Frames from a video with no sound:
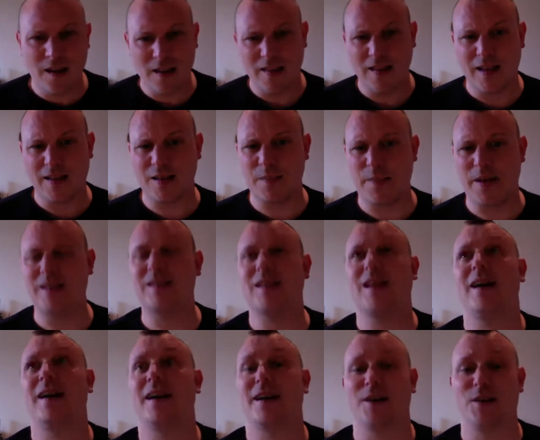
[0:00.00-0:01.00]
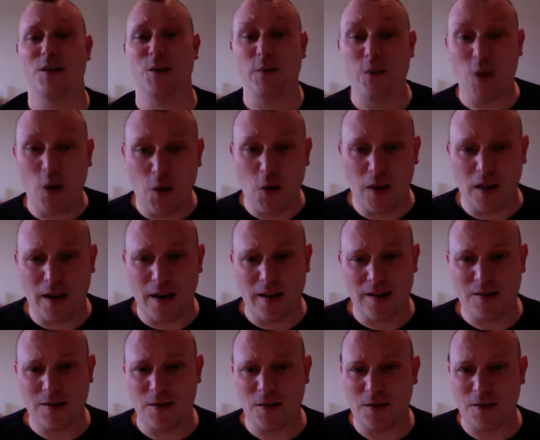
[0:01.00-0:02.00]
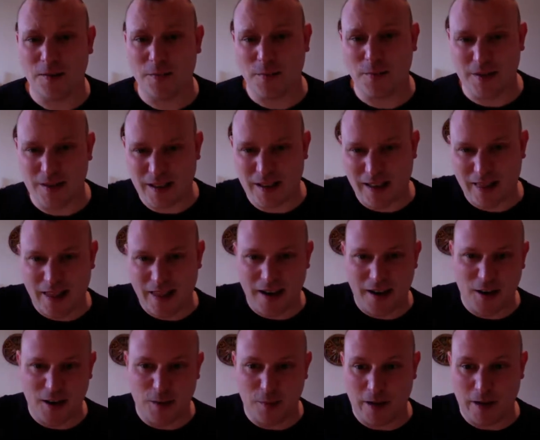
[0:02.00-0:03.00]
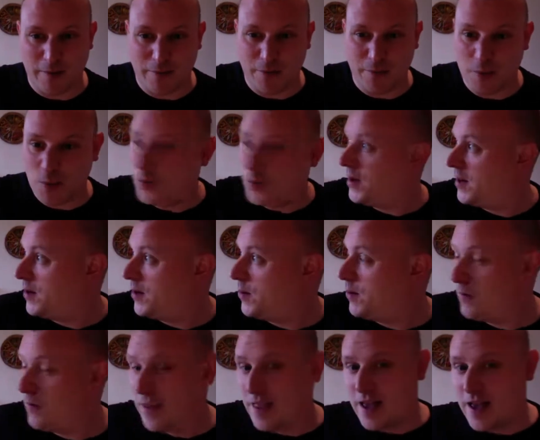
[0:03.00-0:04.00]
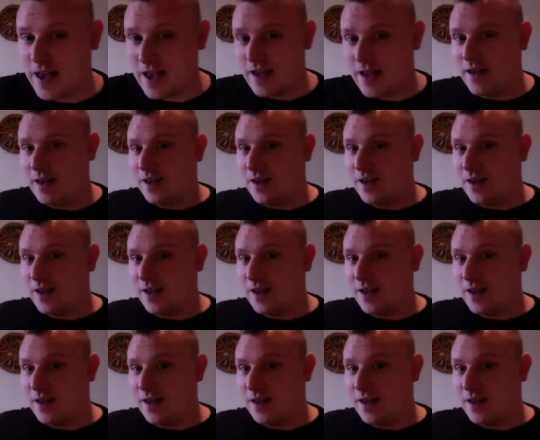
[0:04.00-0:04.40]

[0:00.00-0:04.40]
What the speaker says: That's the best light I can do. I've got all the lights on, but there's like light coming in from the window over there,